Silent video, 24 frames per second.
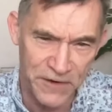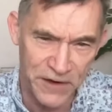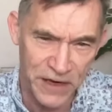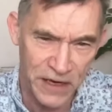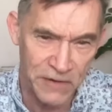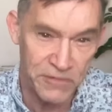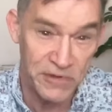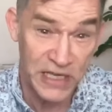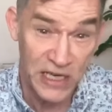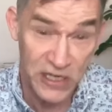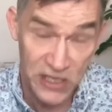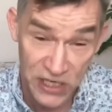It
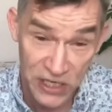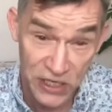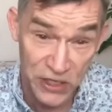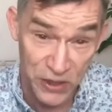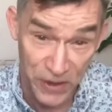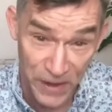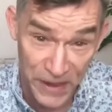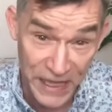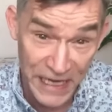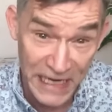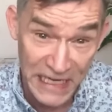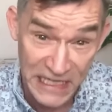was actually a good
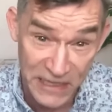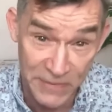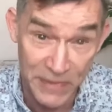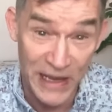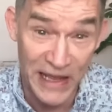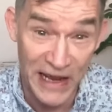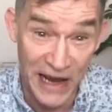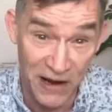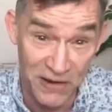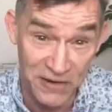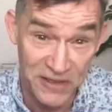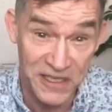thing to be an
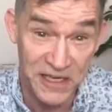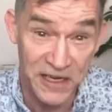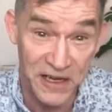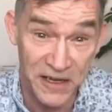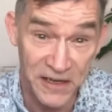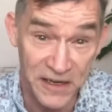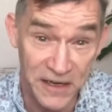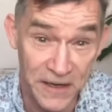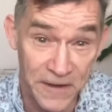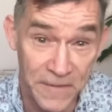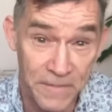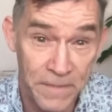
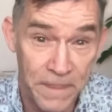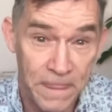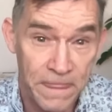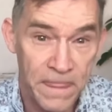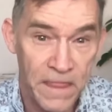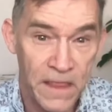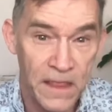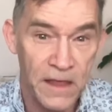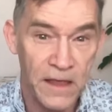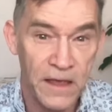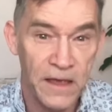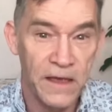outsider.
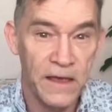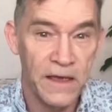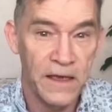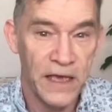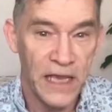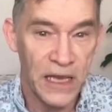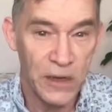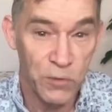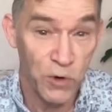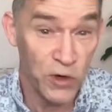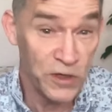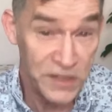It
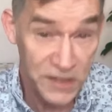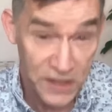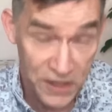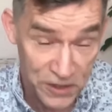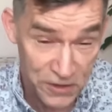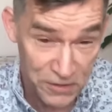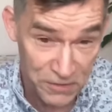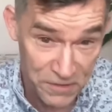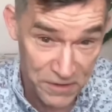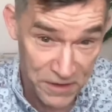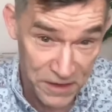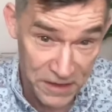wasn't a
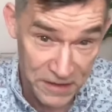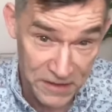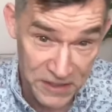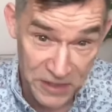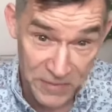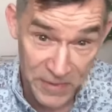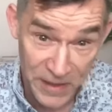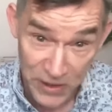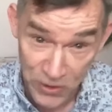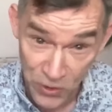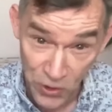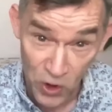good thing to
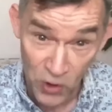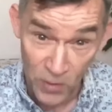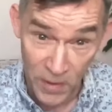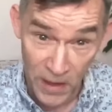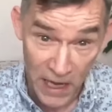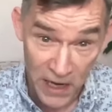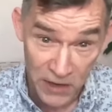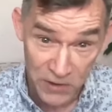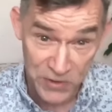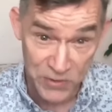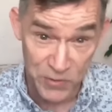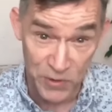be normal. I
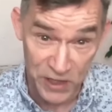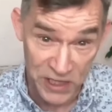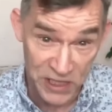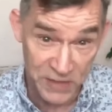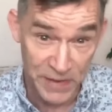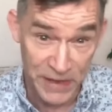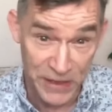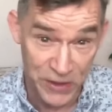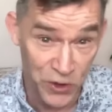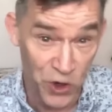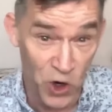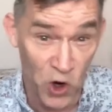always wanted to be
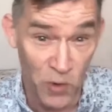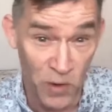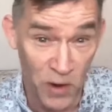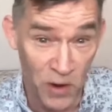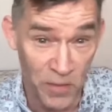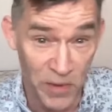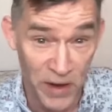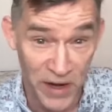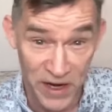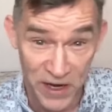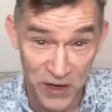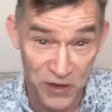normal,
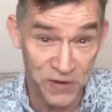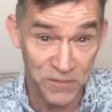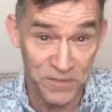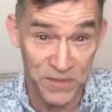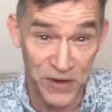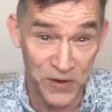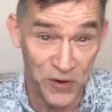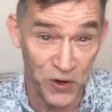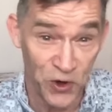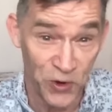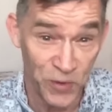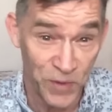but I couldn't be
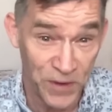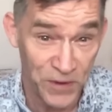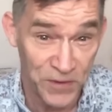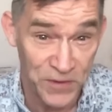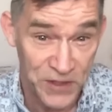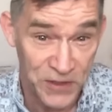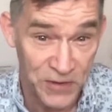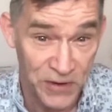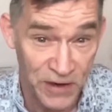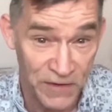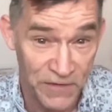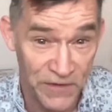normal,
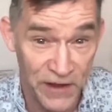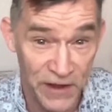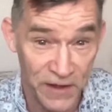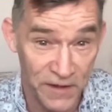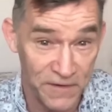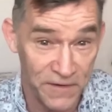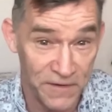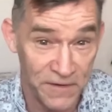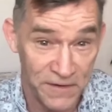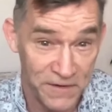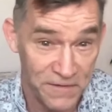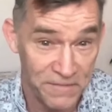so I felt
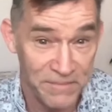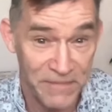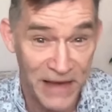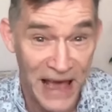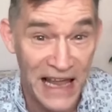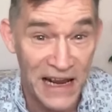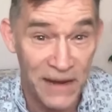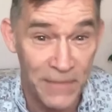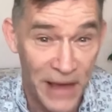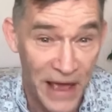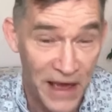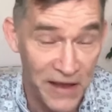bad
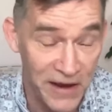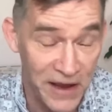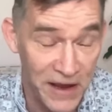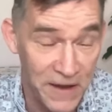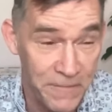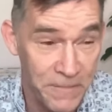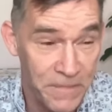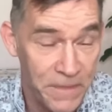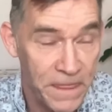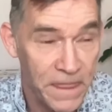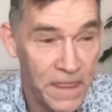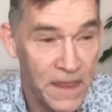about it.
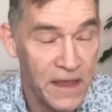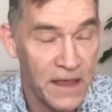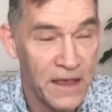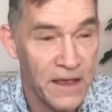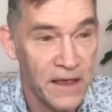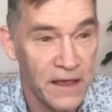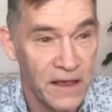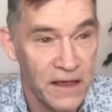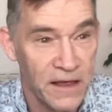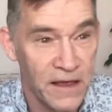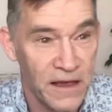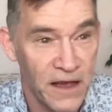
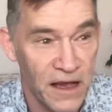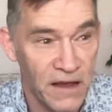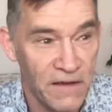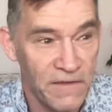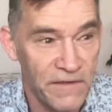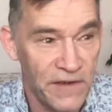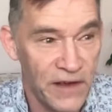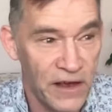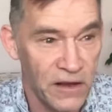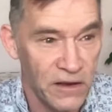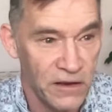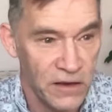I
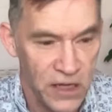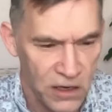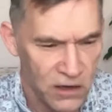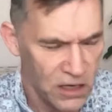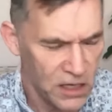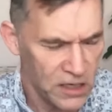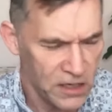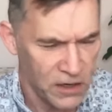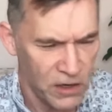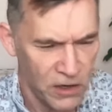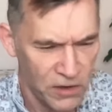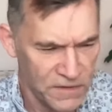felt, I
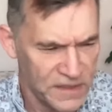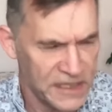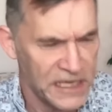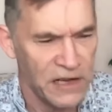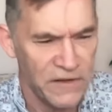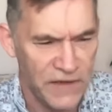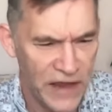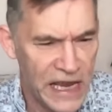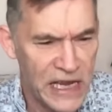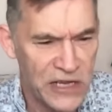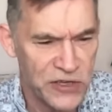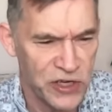had a lot of
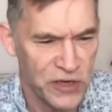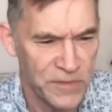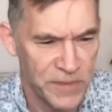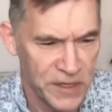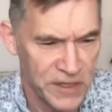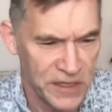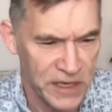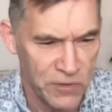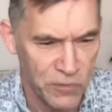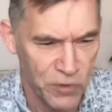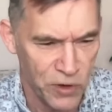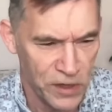self-hatred
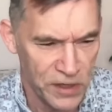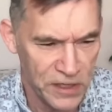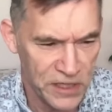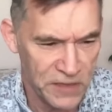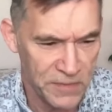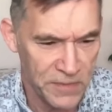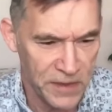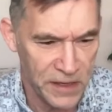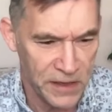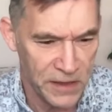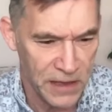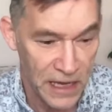because I wanted to
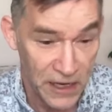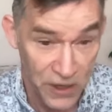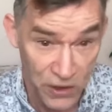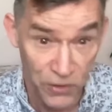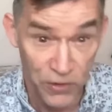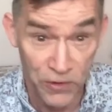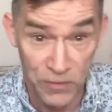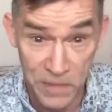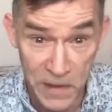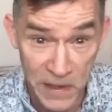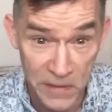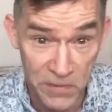be like
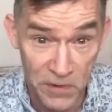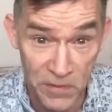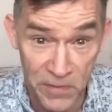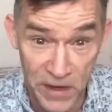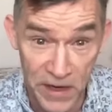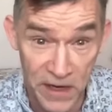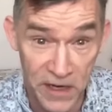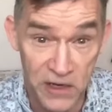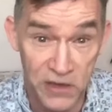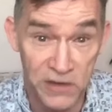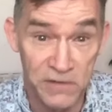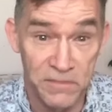other people, but
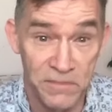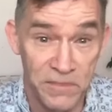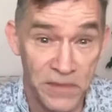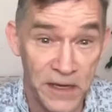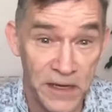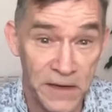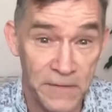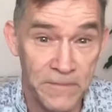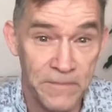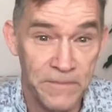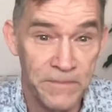I couldn't be.